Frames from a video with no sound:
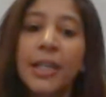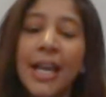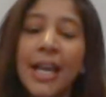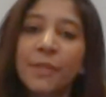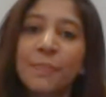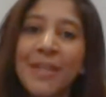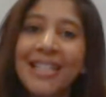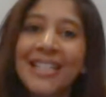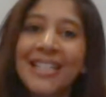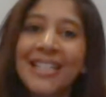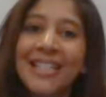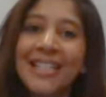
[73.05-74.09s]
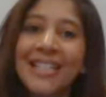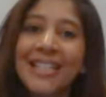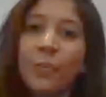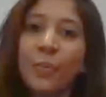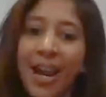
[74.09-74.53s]
he has been into
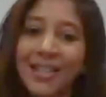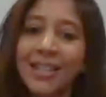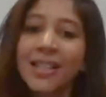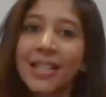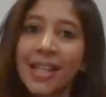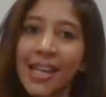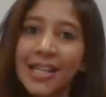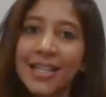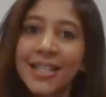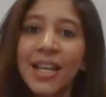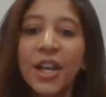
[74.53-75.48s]
branding, sales,